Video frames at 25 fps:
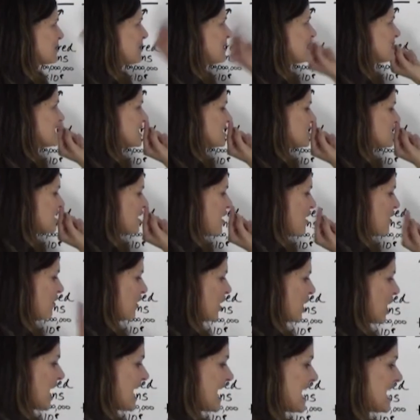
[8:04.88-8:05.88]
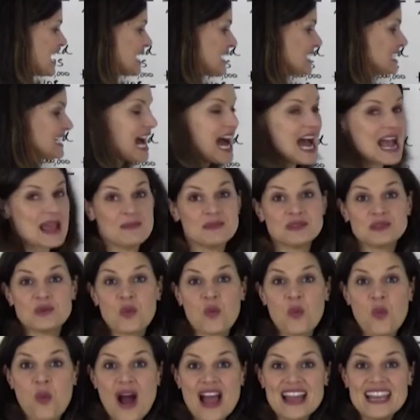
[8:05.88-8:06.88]
position over times
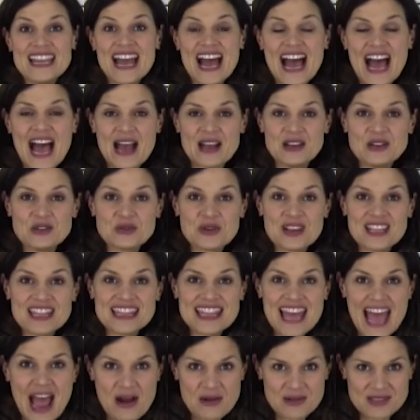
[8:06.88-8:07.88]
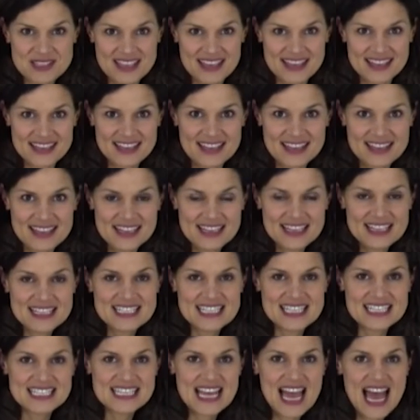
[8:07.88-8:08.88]
100,000
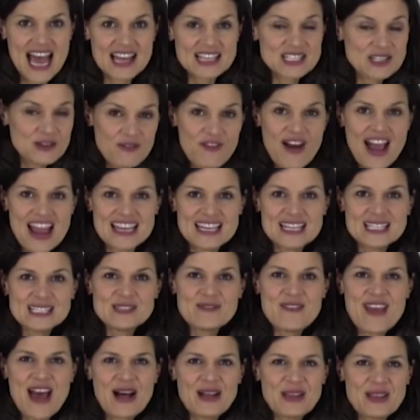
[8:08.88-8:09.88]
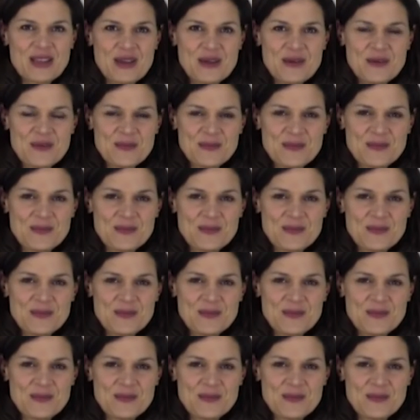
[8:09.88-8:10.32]
to find its value,